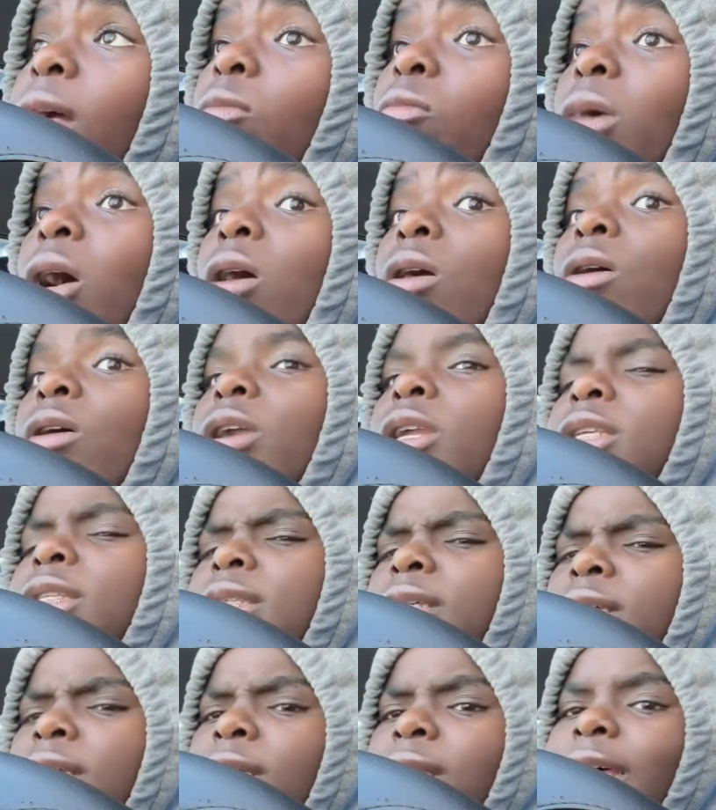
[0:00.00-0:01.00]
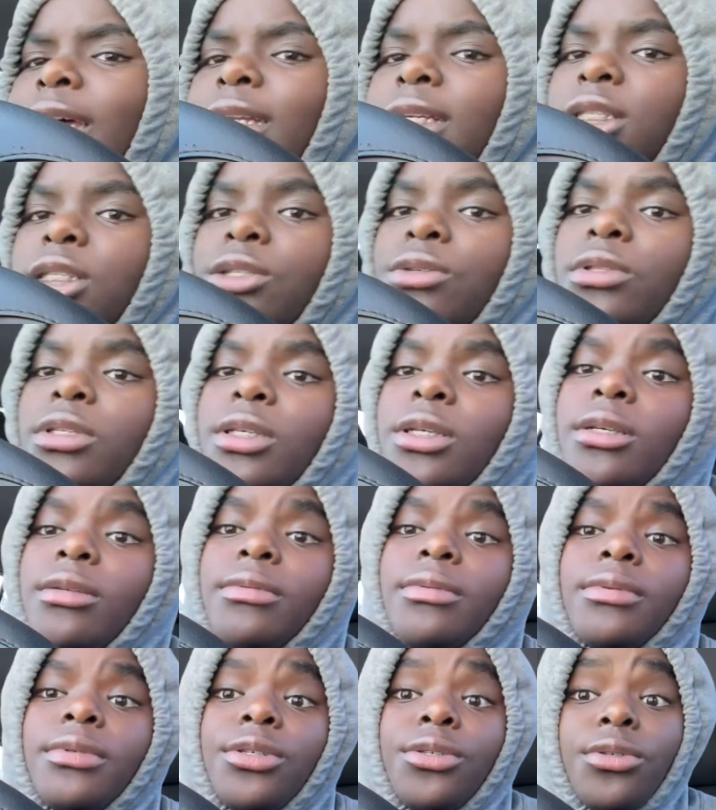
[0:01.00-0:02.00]
my hardest to get like this
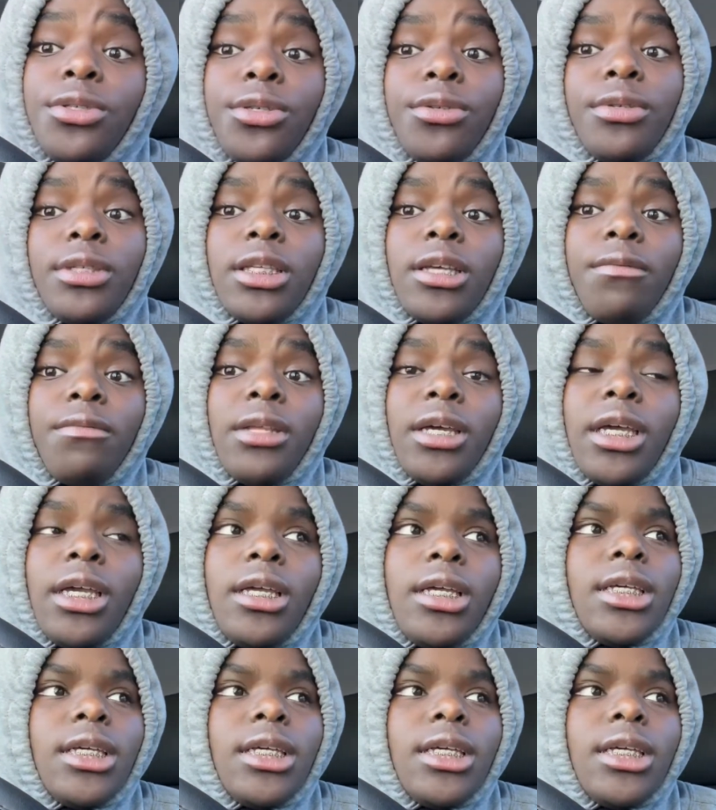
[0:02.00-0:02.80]
YouTube stuff done.